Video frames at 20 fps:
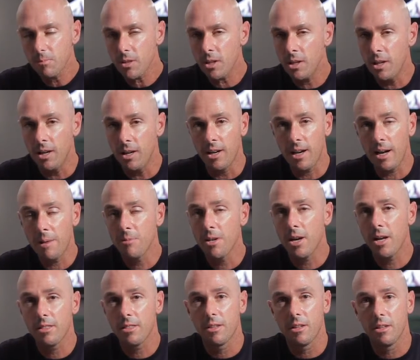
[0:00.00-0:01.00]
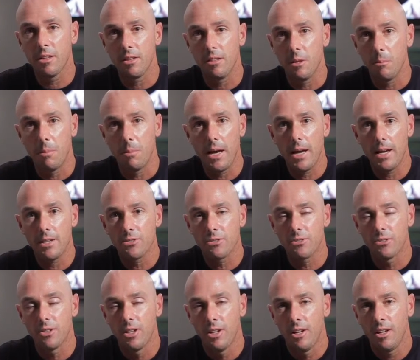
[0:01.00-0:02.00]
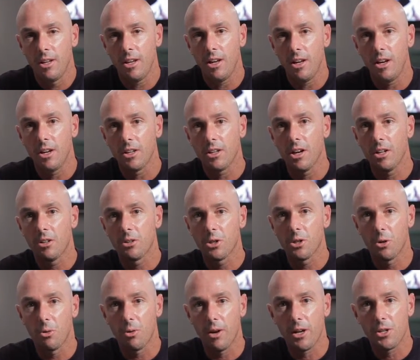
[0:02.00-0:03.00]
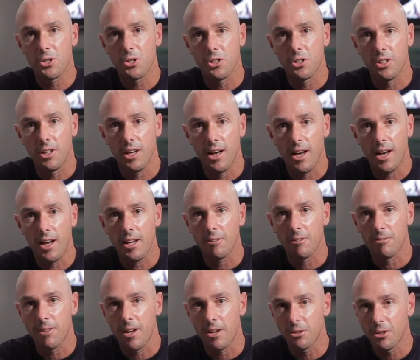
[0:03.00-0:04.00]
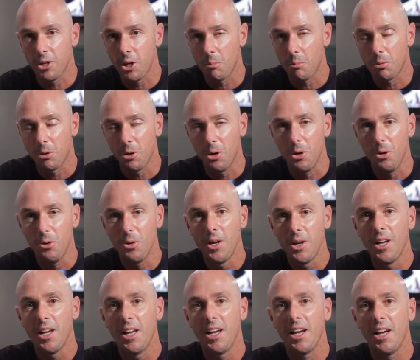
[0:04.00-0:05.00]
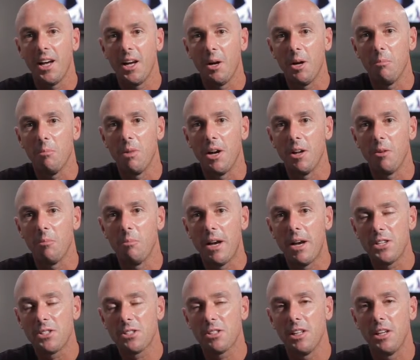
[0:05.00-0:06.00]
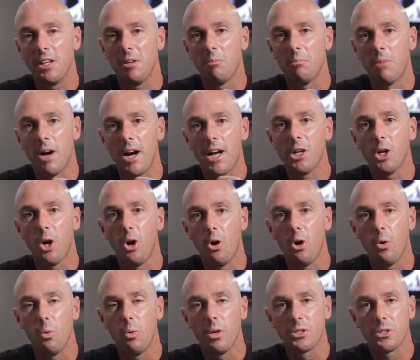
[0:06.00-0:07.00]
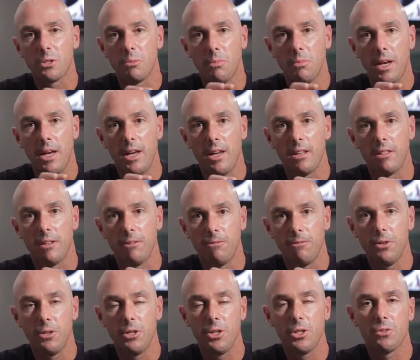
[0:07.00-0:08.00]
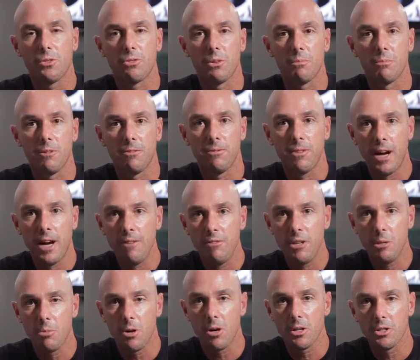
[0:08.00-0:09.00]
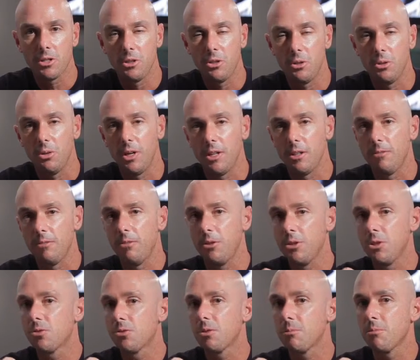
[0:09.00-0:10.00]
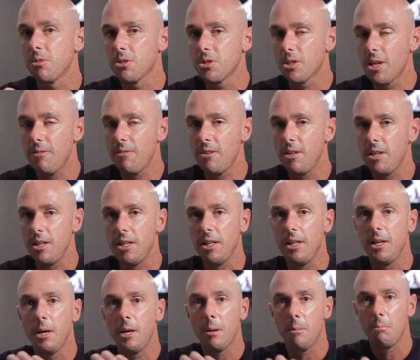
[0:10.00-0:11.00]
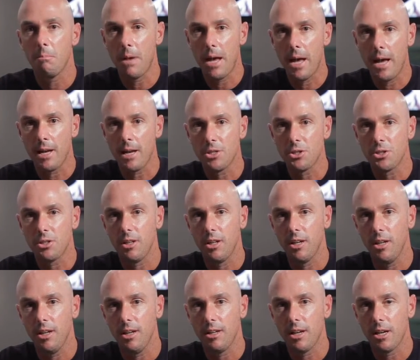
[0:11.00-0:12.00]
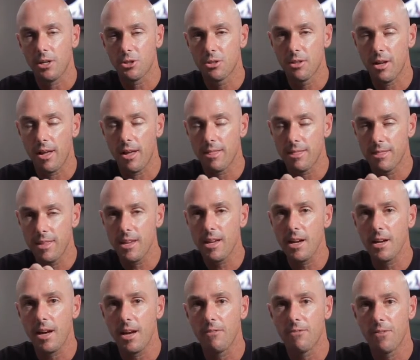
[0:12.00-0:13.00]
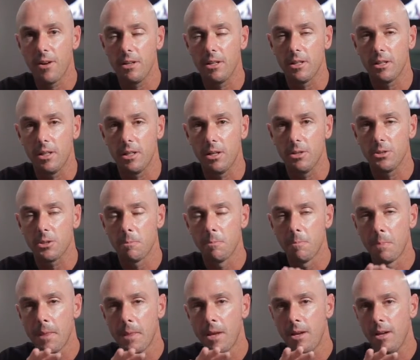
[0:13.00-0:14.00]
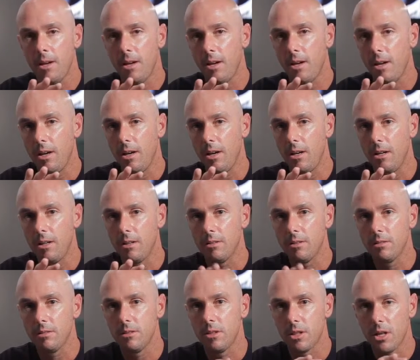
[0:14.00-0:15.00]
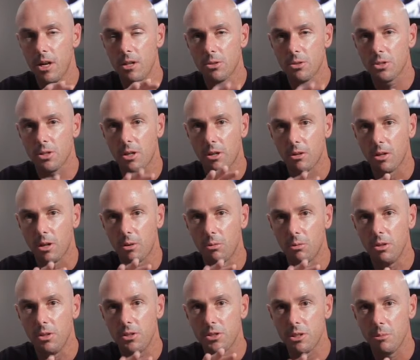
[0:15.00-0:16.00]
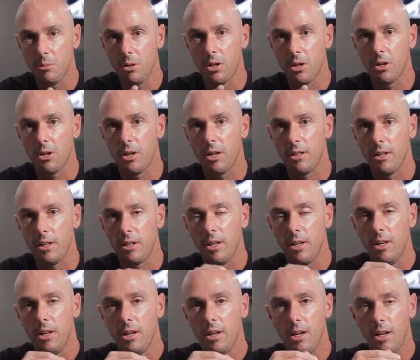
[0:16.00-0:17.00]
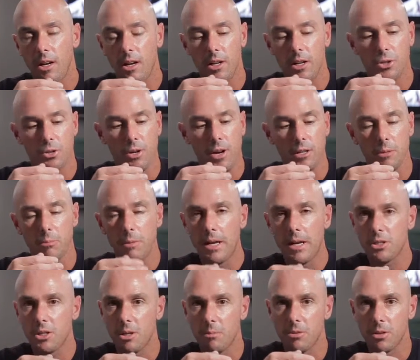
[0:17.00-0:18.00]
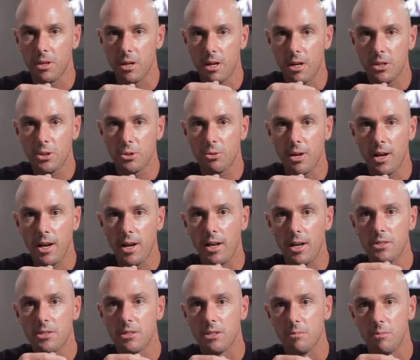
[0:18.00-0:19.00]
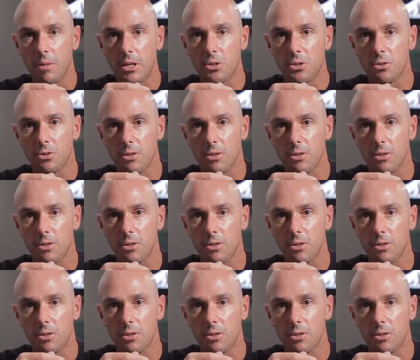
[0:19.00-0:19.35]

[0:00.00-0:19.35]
uh, I'm not the the best uh, color correction guy in Final Cut Pro, uh, but basically my goal was to make the footage from the 5D Mark II and the footage from the 7D match, and I I think I got fairly close uh, the colors are, are, really similar and then uh, trying to match up the contrast and make sure